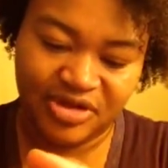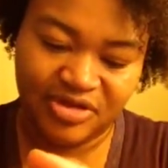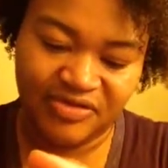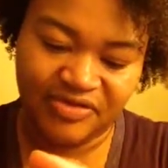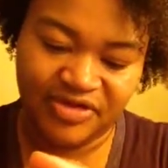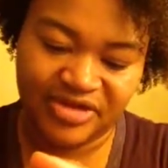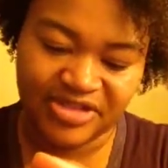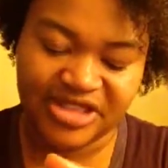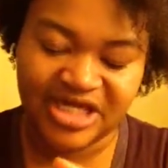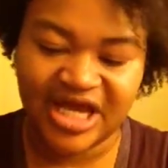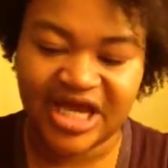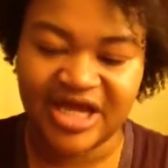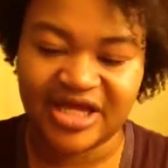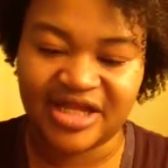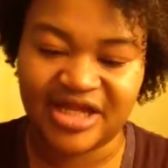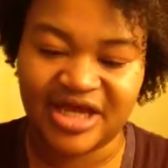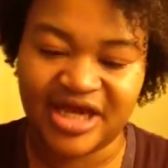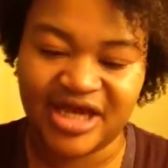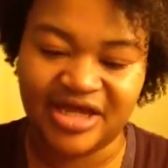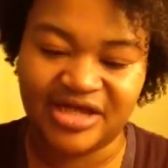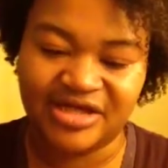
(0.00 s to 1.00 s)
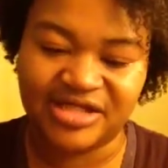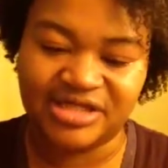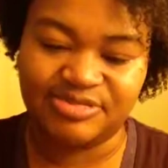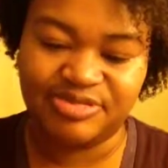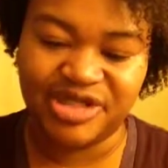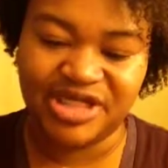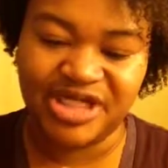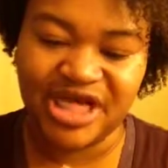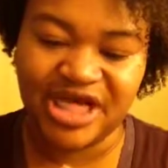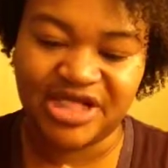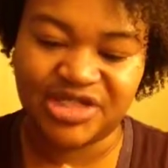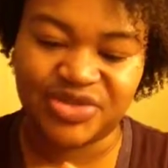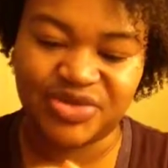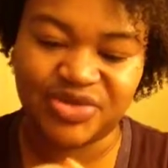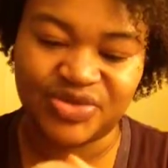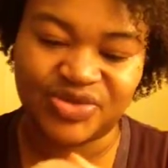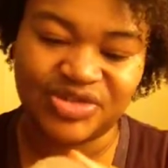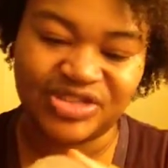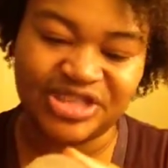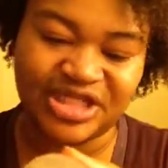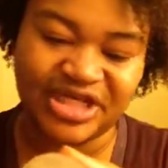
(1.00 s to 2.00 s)
the tagline is be
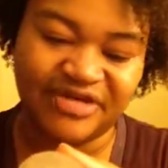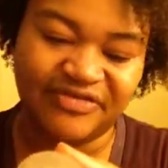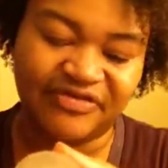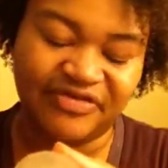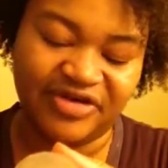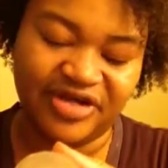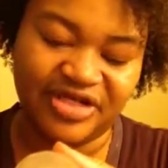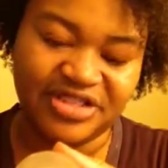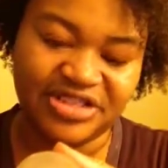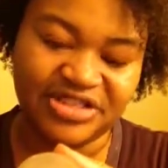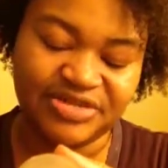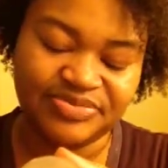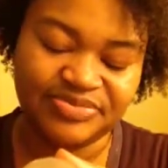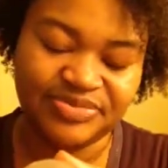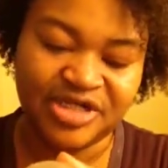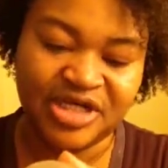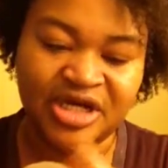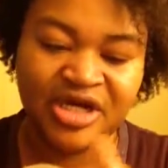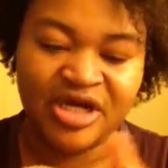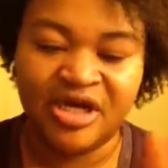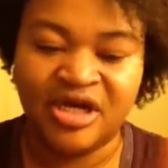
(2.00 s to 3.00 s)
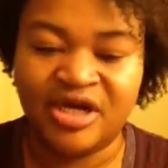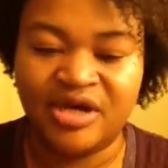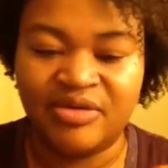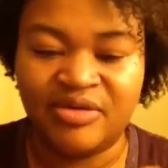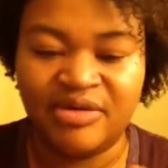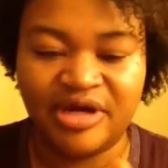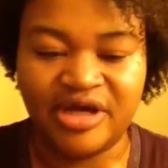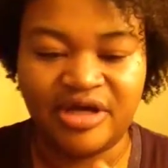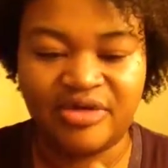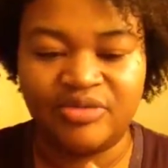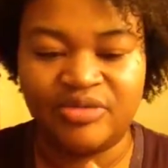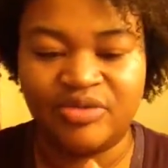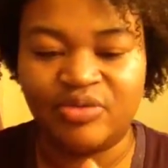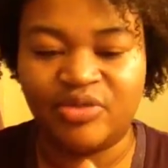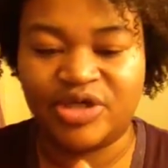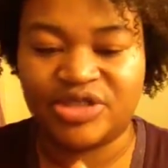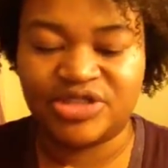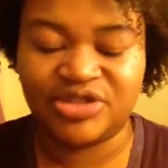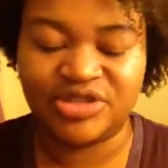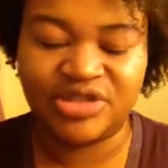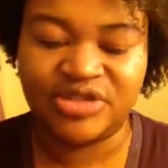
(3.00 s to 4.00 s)
natural, stay fresh. And
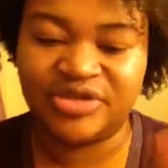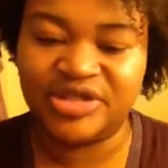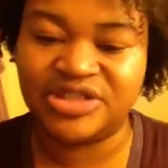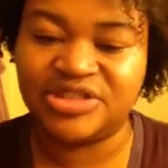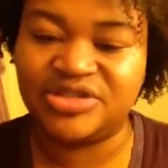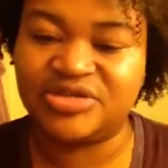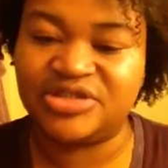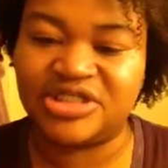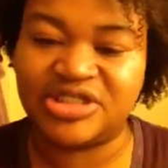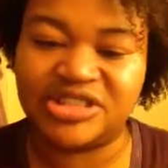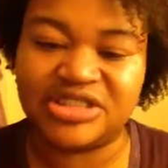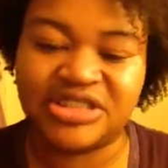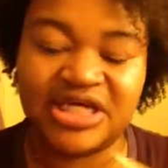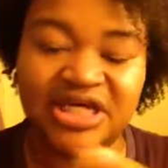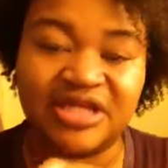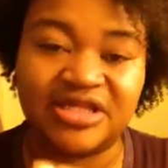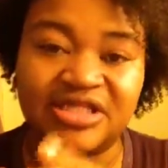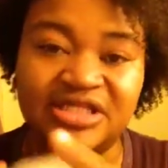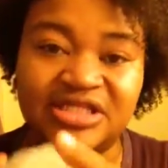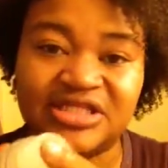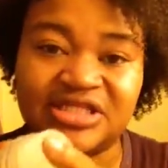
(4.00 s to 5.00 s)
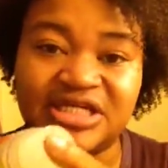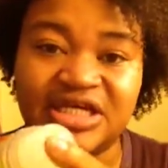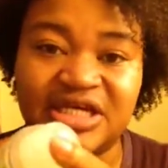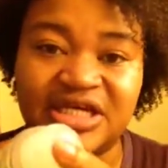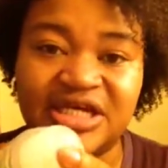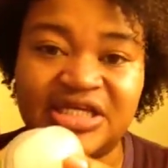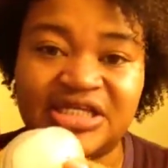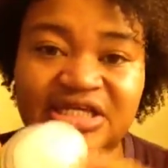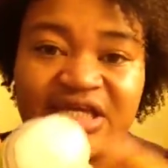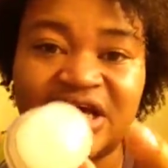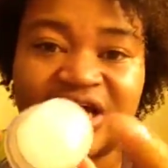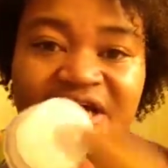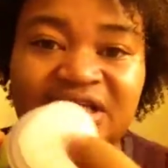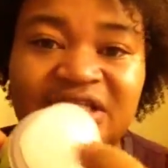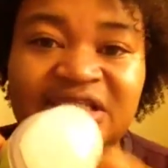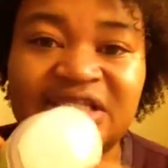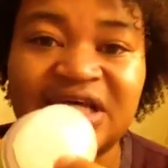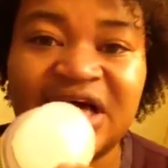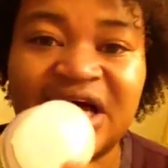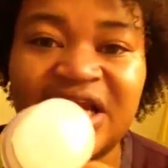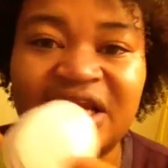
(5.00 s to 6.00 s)
what you do is you just take the stick. It's like a
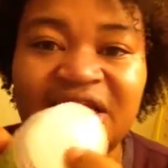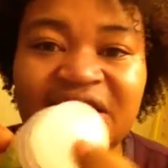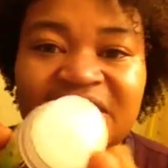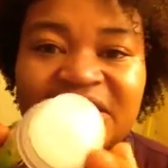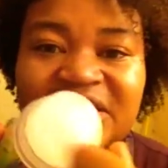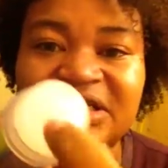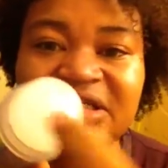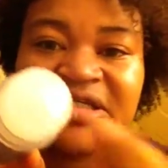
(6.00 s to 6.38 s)
solid,